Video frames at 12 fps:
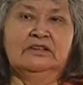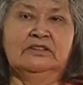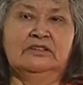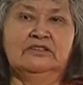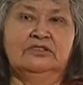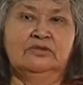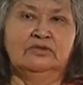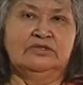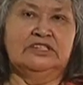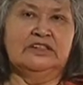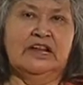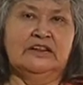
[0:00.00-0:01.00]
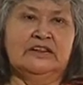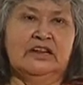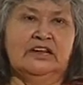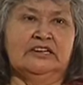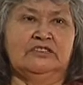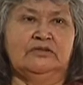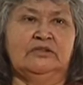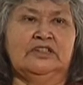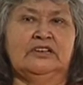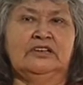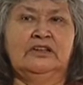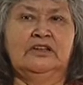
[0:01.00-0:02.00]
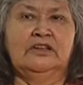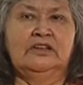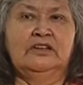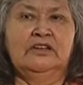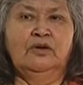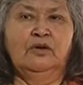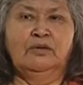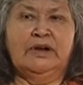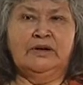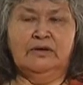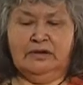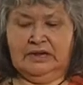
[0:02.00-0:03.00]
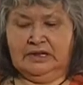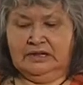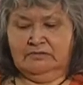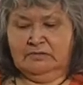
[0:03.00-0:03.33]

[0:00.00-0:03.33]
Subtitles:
And suddenly, the fire rushed out of the cabin.